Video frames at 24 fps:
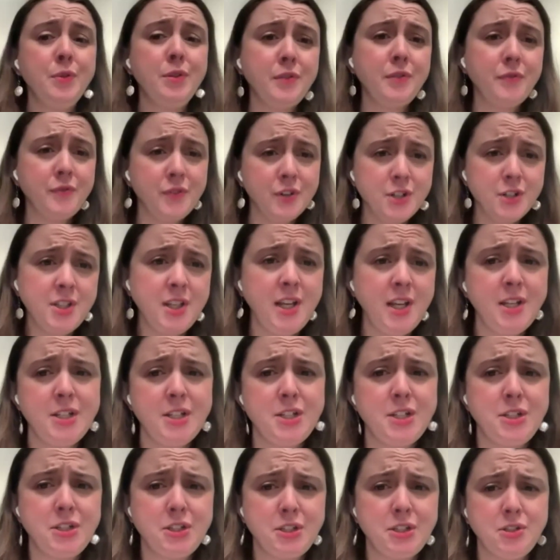So the
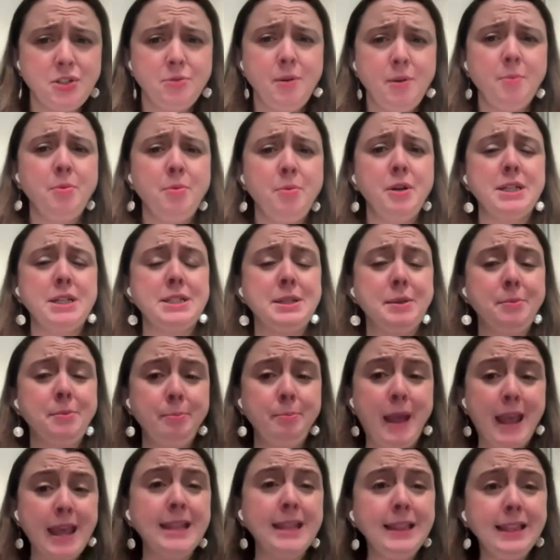first thing just to remember
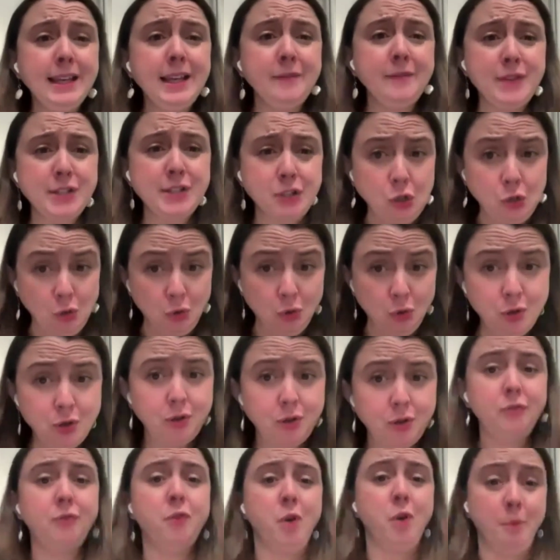is paid leave is
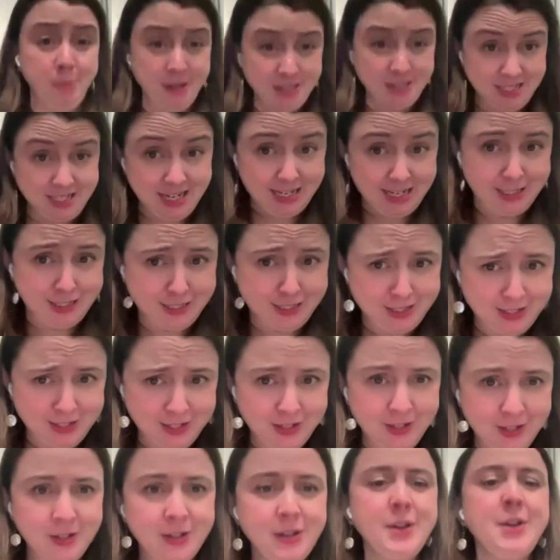good for business.
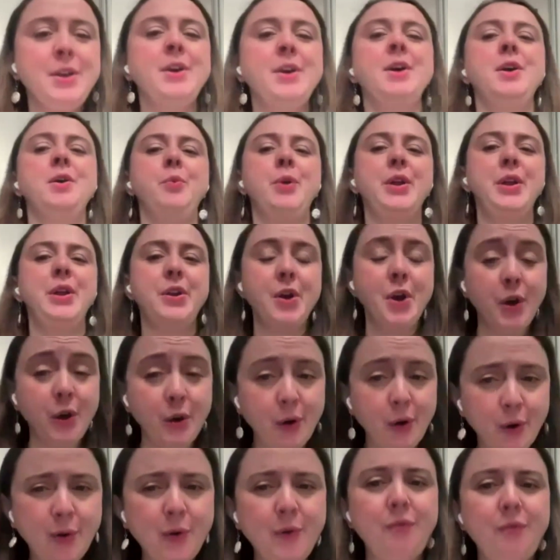We
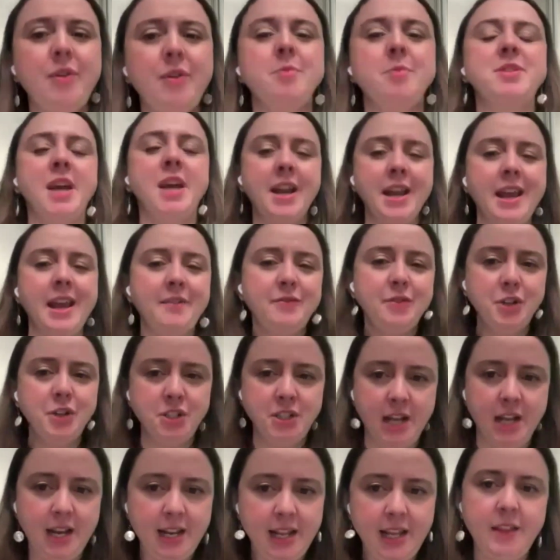know from study
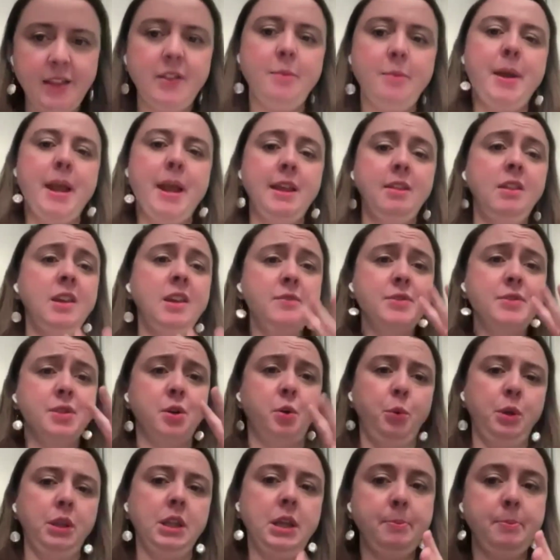after study that paid leave
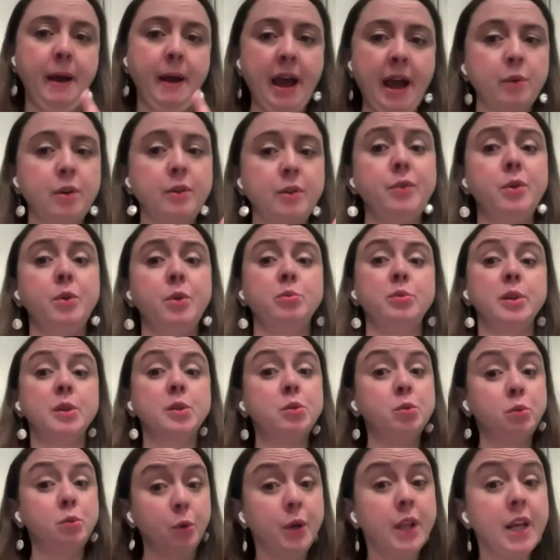is a really powerful
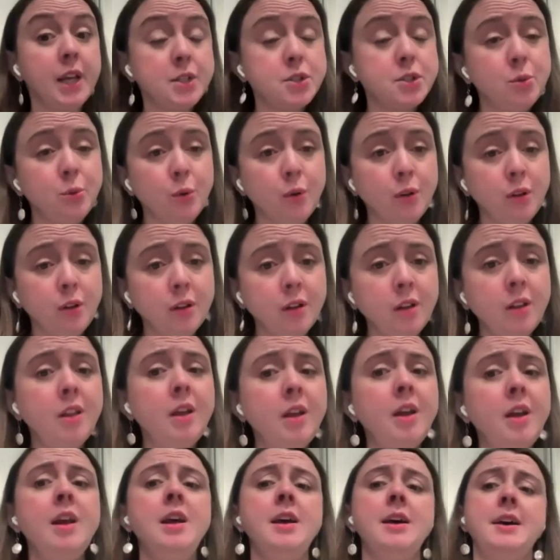recruiting
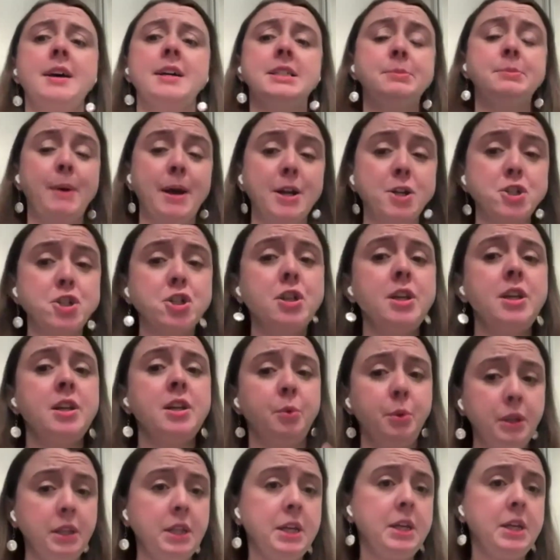tool, especially
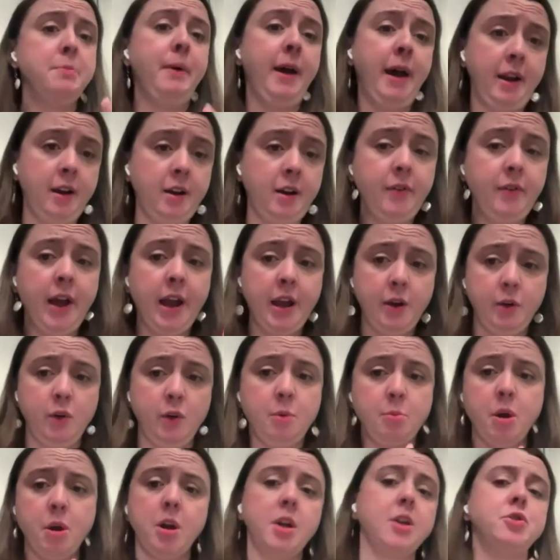in a really competitive
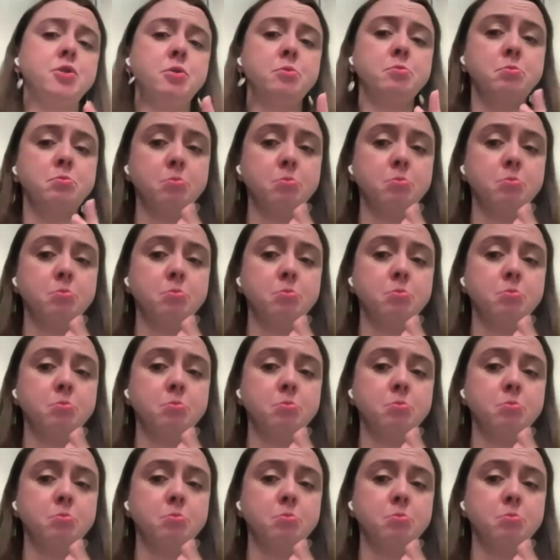hiring market.